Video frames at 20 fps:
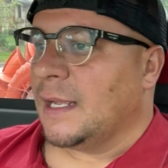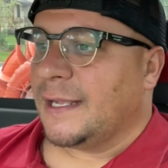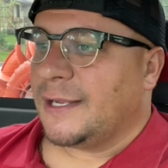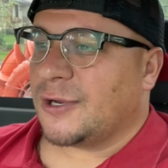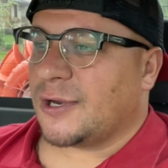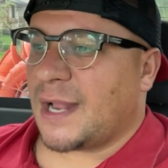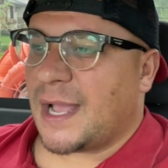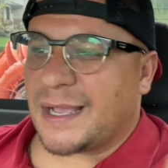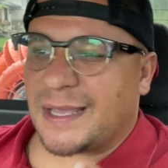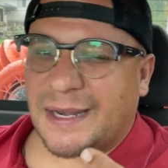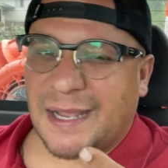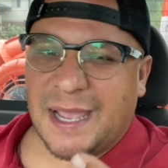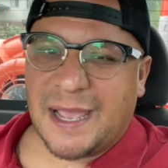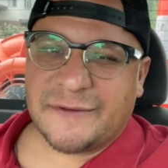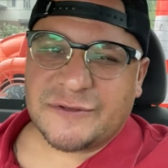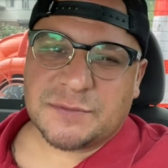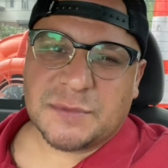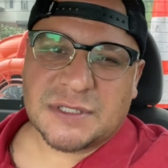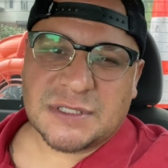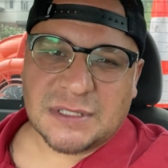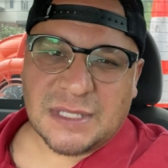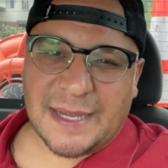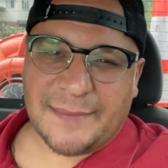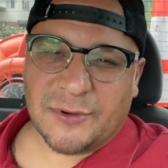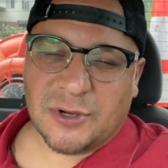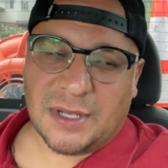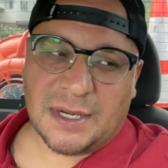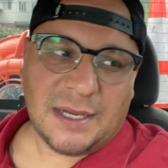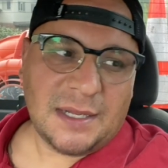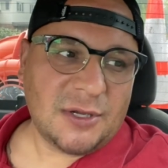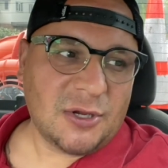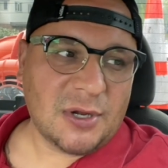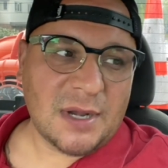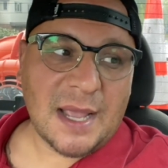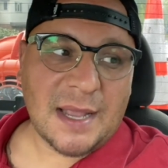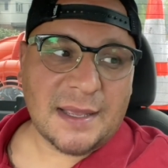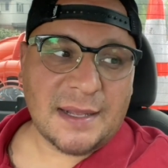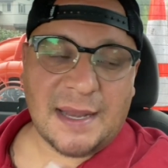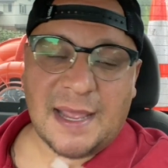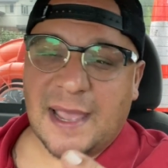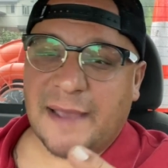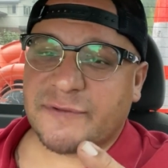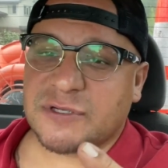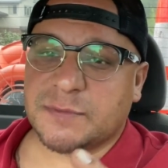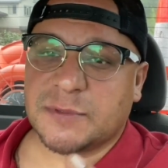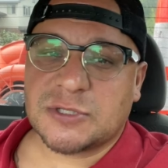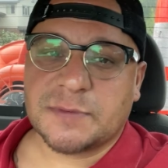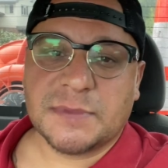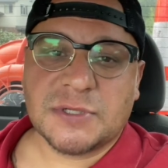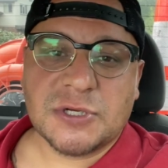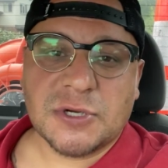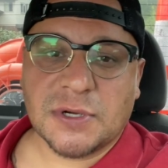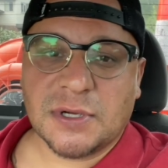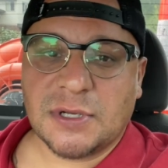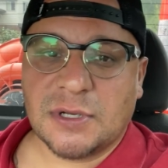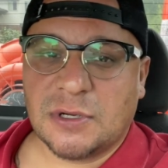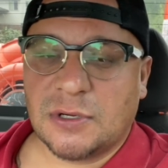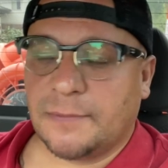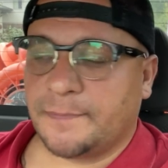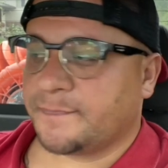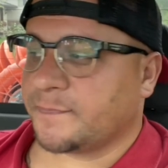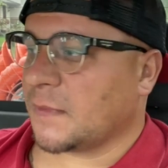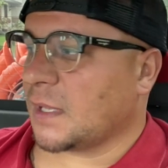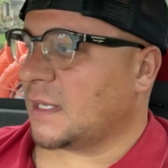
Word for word: you're not going to have as much labor in it you're not going to have as much material